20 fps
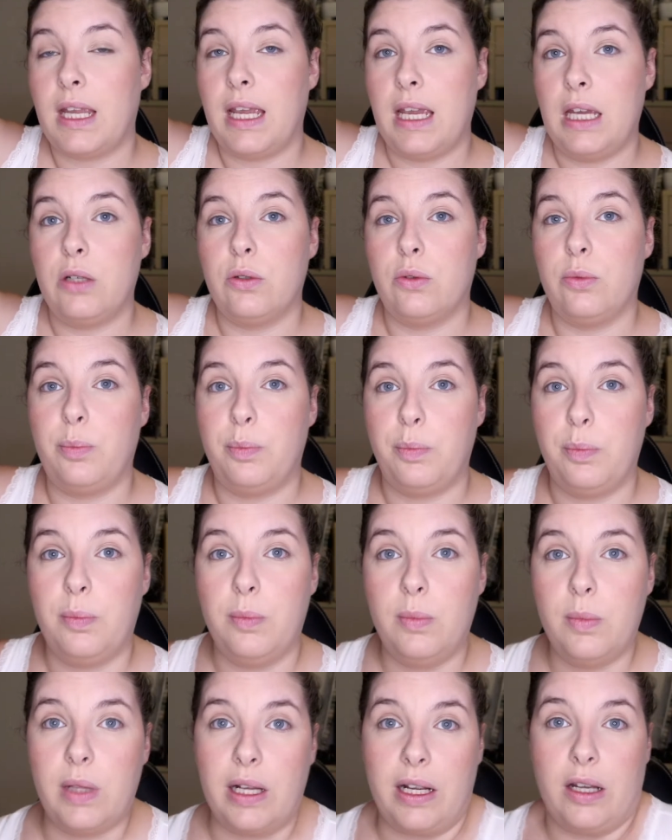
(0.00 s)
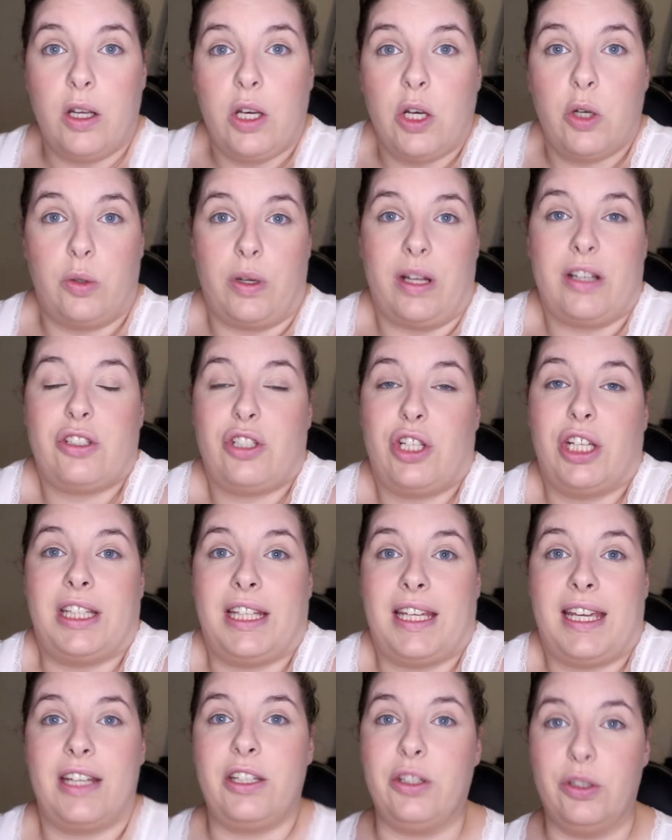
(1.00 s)
it'll get
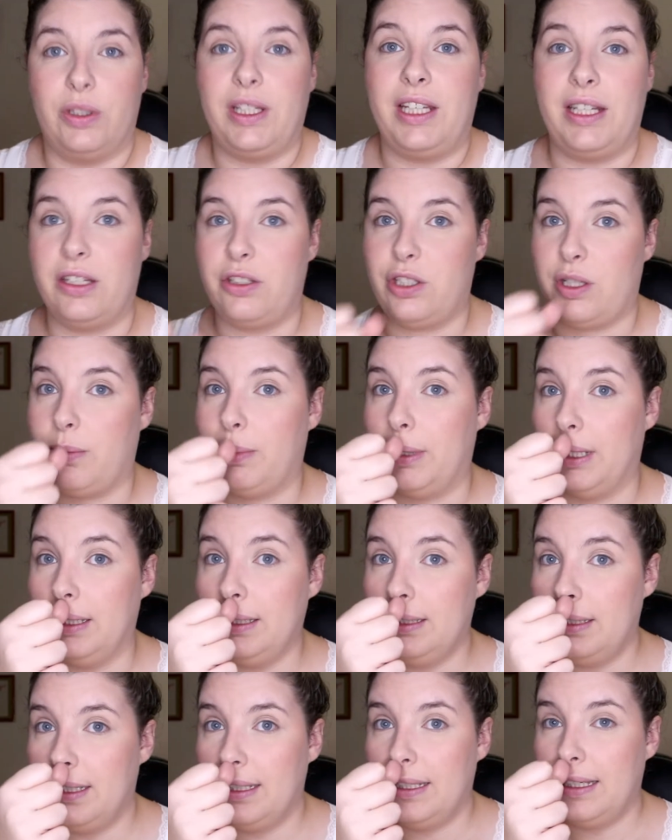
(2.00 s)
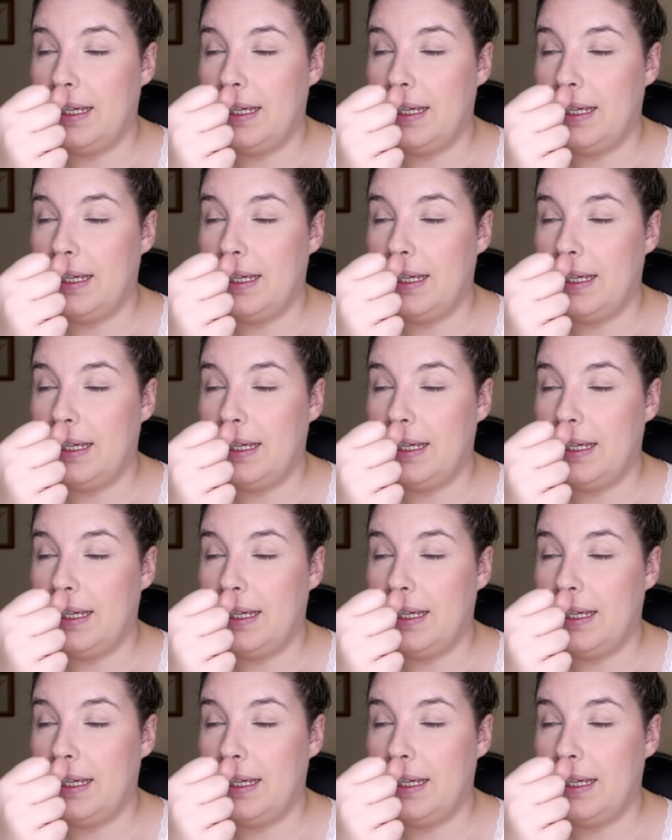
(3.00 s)
chilly and you'll need a jumper.